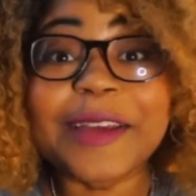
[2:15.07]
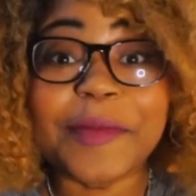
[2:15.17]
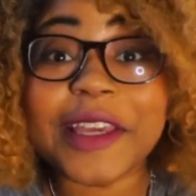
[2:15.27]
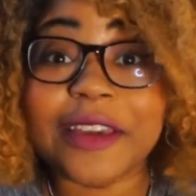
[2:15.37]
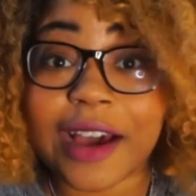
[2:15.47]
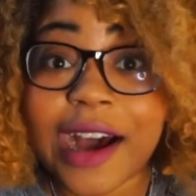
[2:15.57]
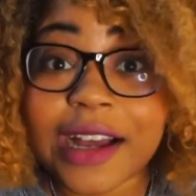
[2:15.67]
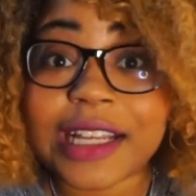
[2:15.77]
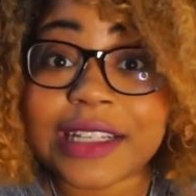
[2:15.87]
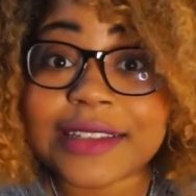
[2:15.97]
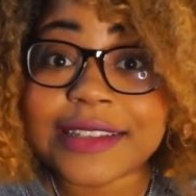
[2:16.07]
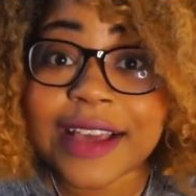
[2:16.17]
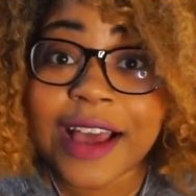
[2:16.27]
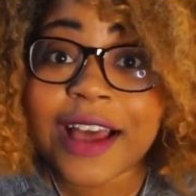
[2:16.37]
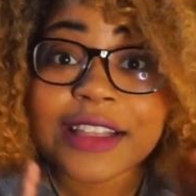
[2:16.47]
because,
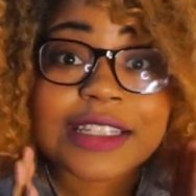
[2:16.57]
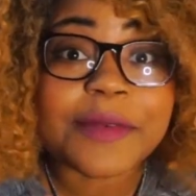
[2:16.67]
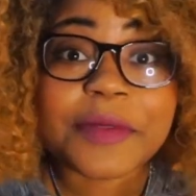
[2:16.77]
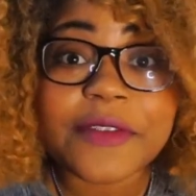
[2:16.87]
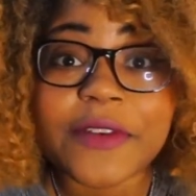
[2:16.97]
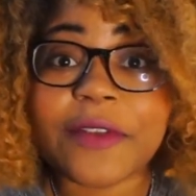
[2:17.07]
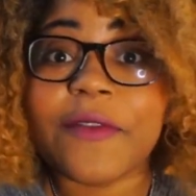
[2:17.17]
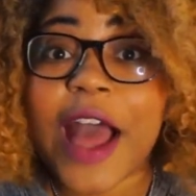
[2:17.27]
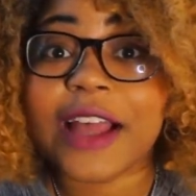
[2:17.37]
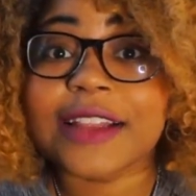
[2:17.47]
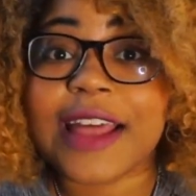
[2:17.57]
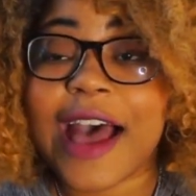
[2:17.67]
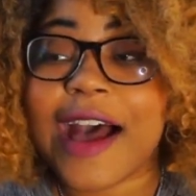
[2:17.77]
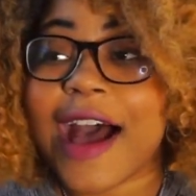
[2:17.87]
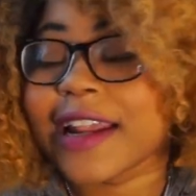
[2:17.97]
simply for the fact
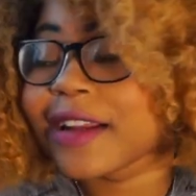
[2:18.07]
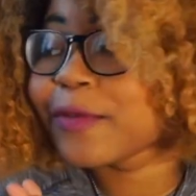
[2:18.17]
that I didn't